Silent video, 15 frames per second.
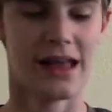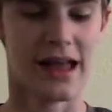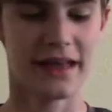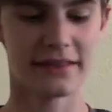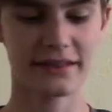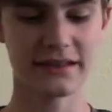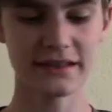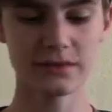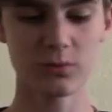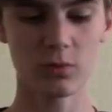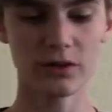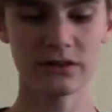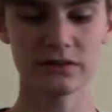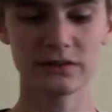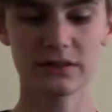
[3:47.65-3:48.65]
And
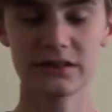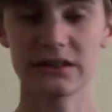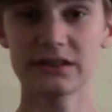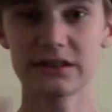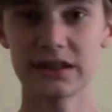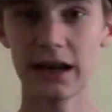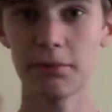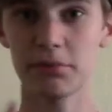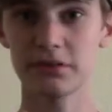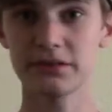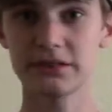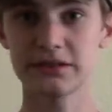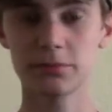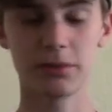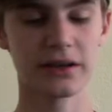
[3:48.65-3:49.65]
this type of
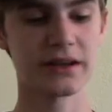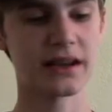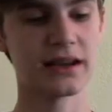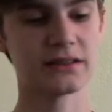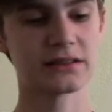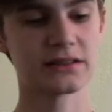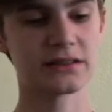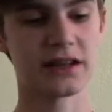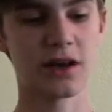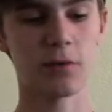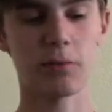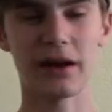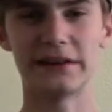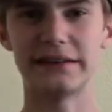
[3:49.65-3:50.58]
display case is held by